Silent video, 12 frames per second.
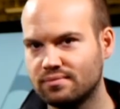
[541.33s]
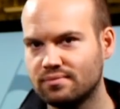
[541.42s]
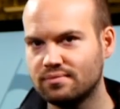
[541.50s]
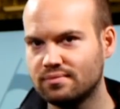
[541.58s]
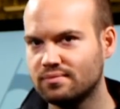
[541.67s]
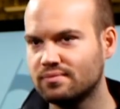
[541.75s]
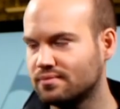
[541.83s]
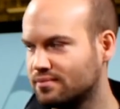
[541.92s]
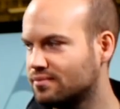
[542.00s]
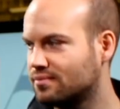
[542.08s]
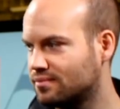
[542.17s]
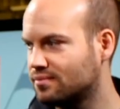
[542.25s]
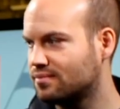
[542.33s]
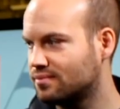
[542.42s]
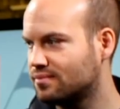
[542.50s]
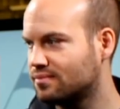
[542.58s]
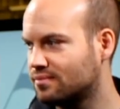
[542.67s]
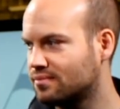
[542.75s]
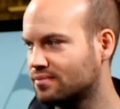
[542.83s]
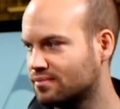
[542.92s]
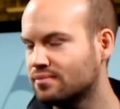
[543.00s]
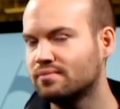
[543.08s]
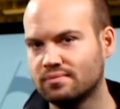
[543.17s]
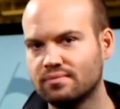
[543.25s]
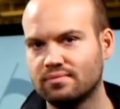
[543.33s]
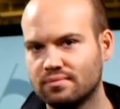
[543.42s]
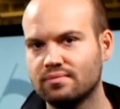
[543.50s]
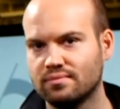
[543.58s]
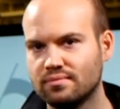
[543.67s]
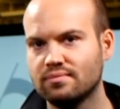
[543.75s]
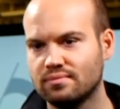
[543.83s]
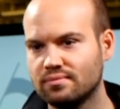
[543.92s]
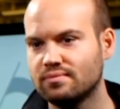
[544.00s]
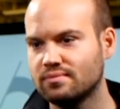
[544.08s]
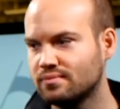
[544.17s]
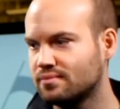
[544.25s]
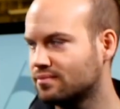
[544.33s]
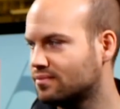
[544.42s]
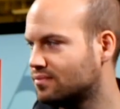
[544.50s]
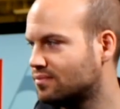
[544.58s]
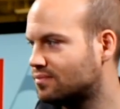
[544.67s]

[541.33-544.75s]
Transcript: (not speaking)